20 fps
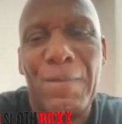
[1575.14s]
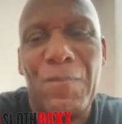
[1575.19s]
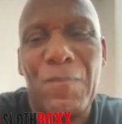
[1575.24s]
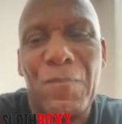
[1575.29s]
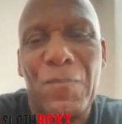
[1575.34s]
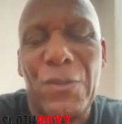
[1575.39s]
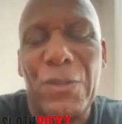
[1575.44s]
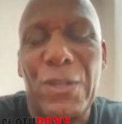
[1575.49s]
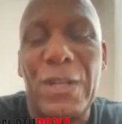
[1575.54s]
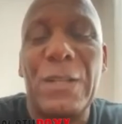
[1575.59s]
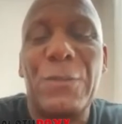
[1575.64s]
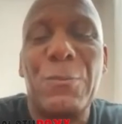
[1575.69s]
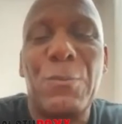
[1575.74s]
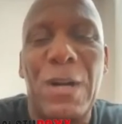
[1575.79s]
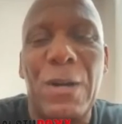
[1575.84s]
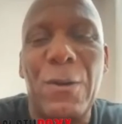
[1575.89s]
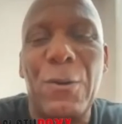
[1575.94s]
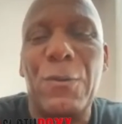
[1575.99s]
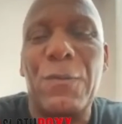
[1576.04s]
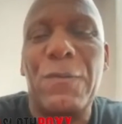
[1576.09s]
So that's
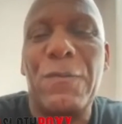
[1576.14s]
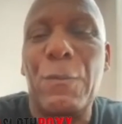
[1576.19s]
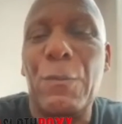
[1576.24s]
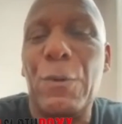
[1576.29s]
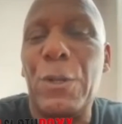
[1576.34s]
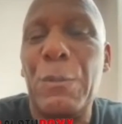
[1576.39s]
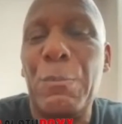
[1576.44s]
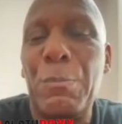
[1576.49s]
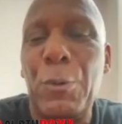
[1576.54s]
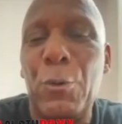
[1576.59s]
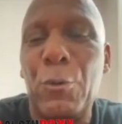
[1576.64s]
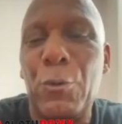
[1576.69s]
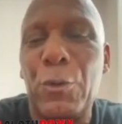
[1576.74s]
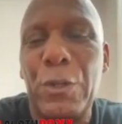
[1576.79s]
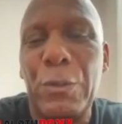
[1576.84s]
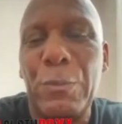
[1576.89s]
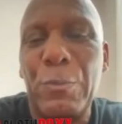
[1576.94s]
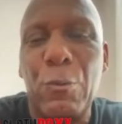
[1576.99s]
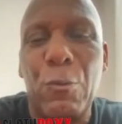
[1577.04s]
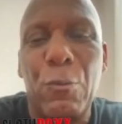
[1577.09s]
one good thing what the board
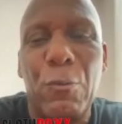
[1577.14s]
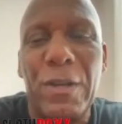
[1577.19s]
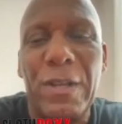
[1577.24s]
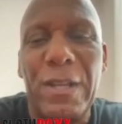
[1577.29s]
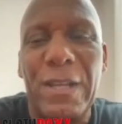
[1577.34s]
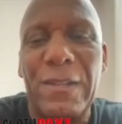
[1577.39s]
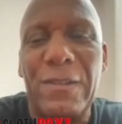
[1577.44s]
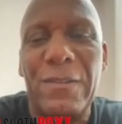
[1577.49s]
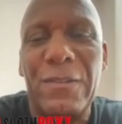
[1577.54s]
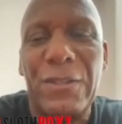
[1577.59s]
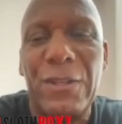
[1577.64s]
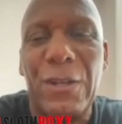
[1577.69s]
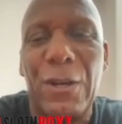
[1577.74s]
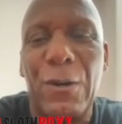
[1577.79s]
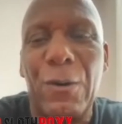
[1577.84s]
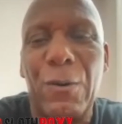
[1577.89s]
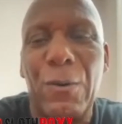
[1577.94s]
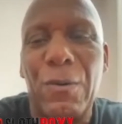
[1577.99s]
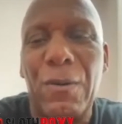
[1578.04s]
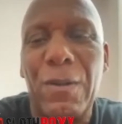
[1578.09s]
has brought in.
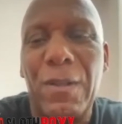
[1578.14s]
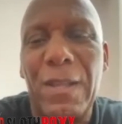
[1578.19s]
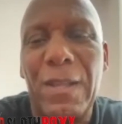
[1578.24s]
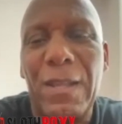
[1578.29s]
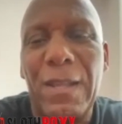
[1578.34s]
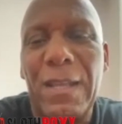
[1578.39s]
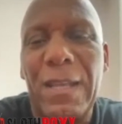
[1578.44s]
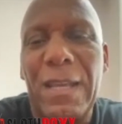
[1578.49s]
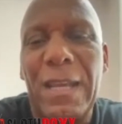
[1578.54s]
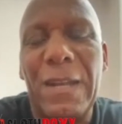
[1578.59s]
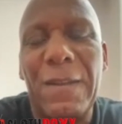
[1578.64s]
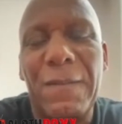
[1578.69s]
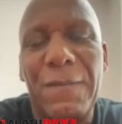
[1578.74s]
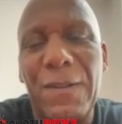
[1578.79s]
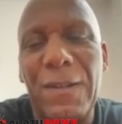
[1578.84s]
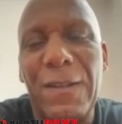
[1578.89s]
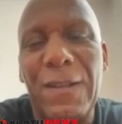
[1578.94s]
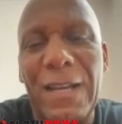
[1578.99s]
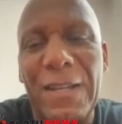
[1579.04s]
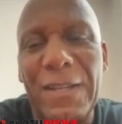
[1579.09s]
So
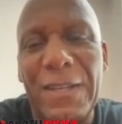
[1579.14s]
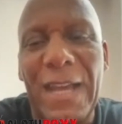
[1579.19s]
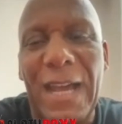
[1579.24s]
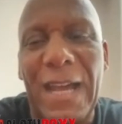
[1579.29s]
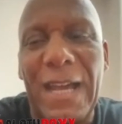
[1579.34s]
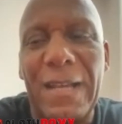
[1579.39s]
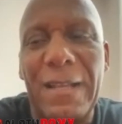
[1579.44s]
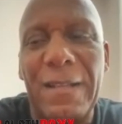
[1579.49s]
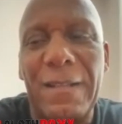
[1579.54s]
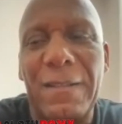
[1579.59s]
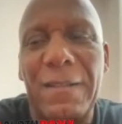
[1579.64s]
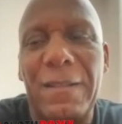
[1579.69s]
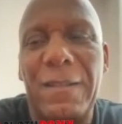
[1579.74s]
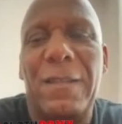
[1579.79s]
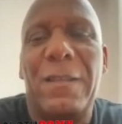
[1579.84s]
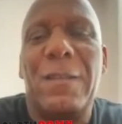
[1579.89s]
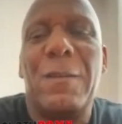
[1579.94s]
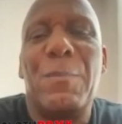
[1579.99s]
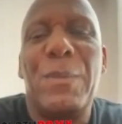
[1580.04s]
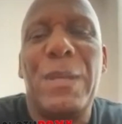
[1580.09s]
anything like that,
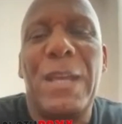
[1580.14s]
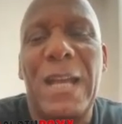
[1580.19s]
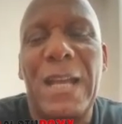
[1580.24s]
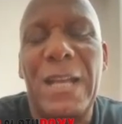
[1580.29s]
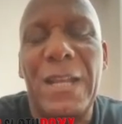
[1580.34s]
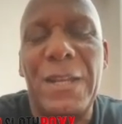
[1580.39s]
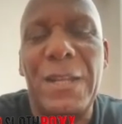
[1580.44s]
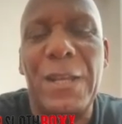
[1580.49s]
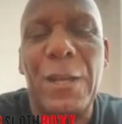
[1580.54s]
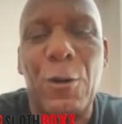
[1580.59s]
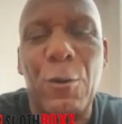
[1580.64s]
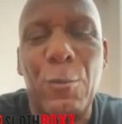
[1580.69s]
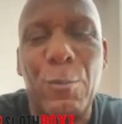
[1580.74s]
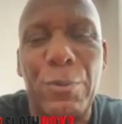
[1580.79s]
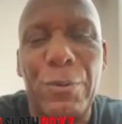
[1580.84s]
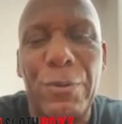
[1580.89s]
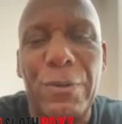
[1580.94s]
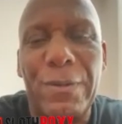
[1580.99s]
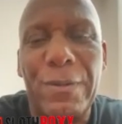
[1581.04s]
you can be out in the open.